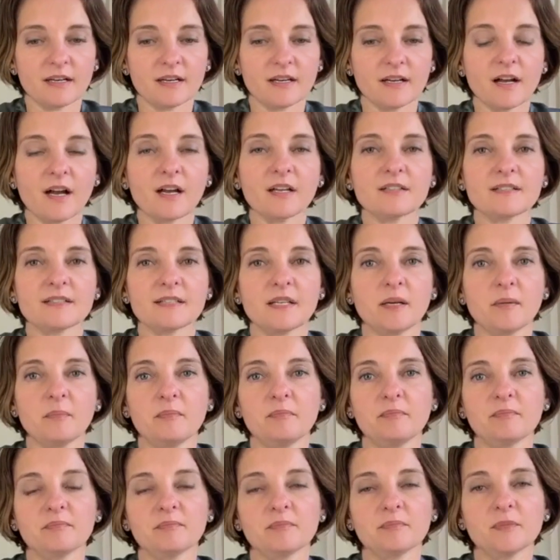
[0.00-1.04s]
got
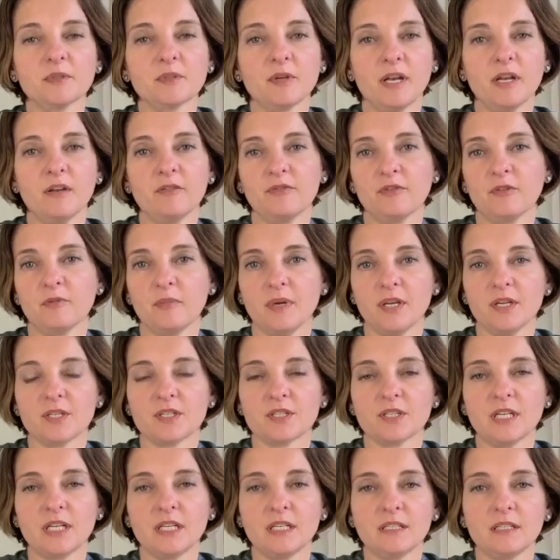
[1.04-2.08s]
some great
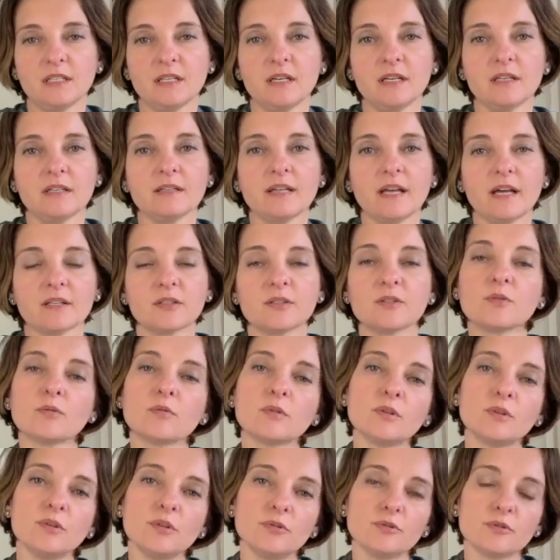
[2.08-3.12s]
information that you
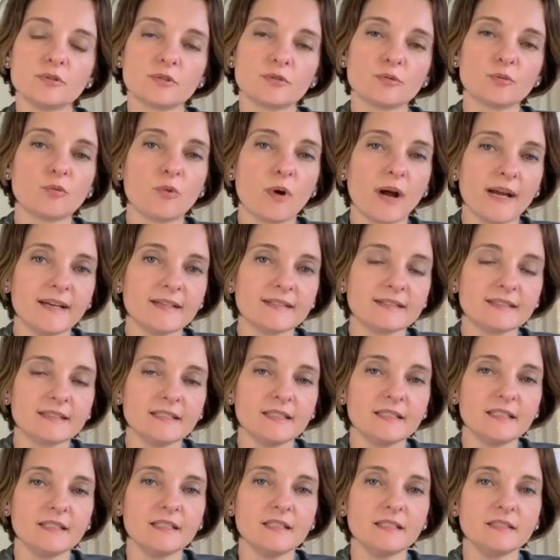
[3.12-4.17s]
will use
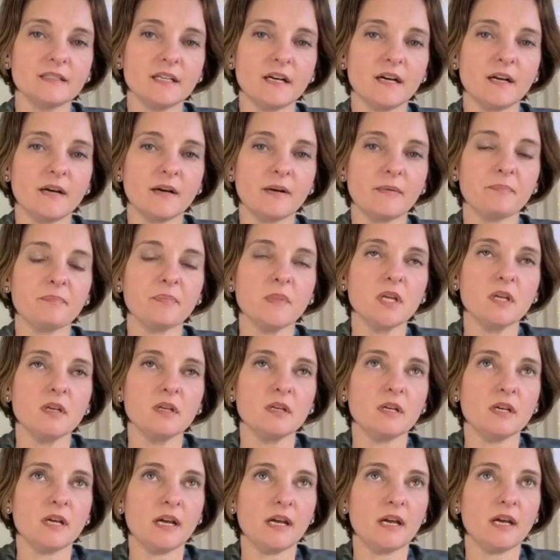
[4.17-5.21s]
wisely.
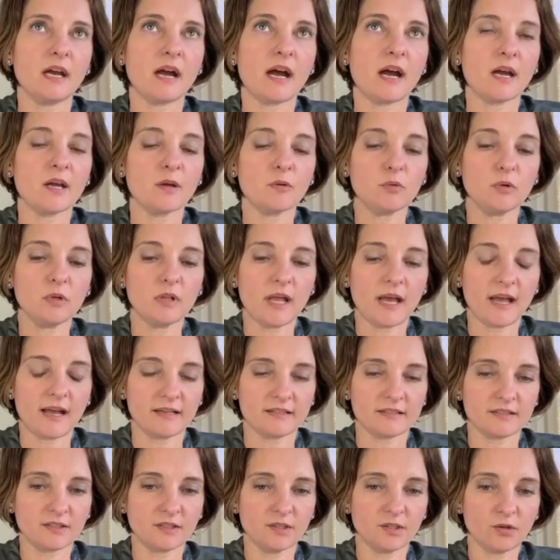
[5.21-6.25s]
I will
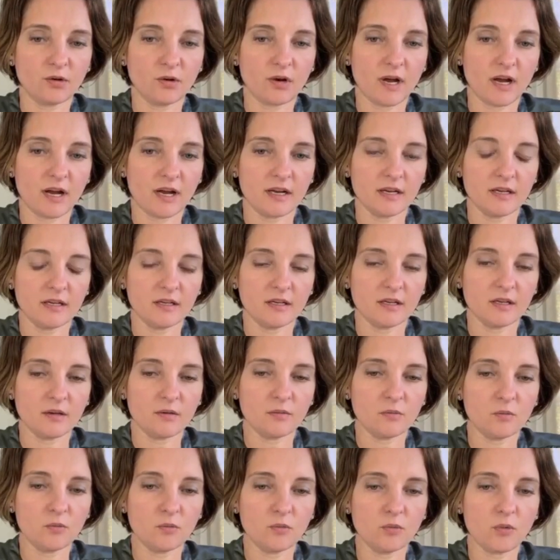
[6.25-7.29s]
ask Johan
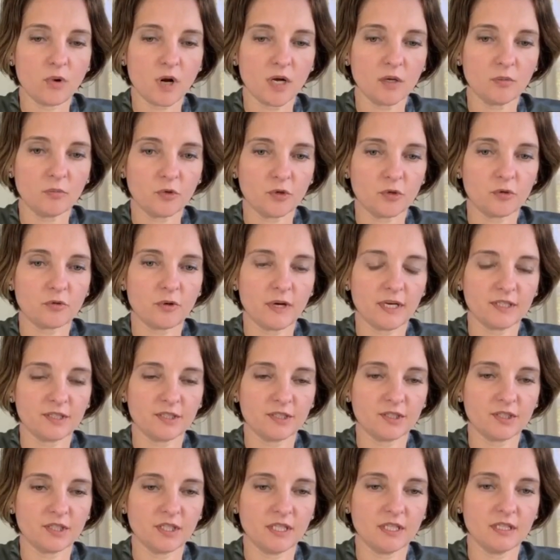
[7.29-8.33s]
one more
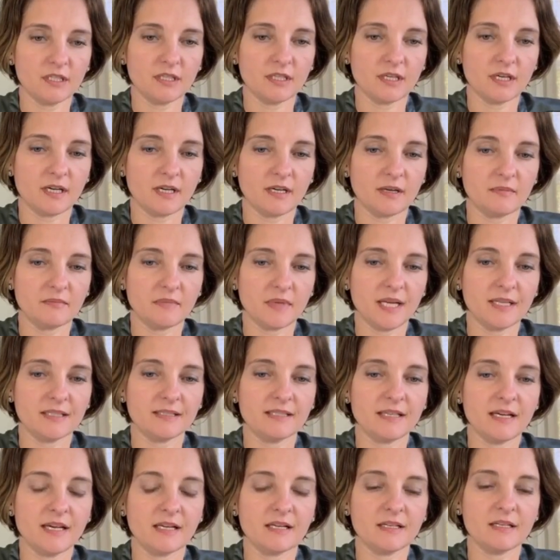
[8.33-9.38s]
question,
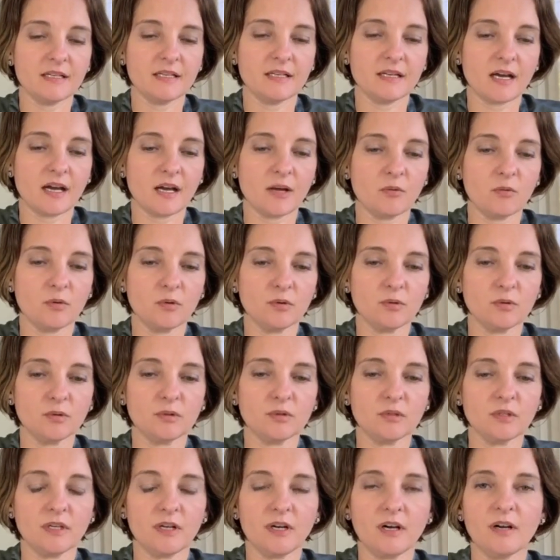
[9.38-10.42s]
and then I
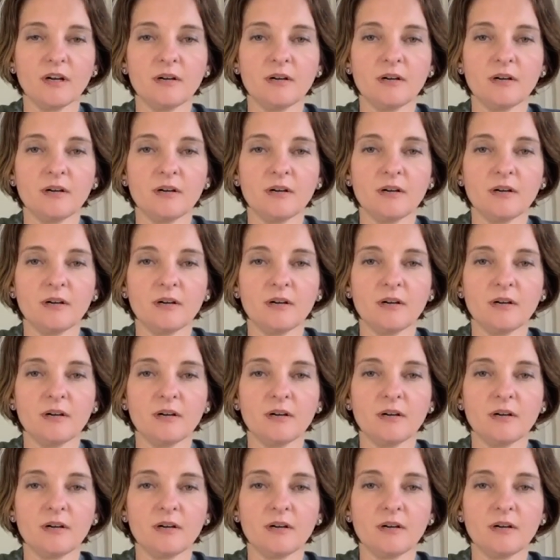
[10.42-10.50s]
will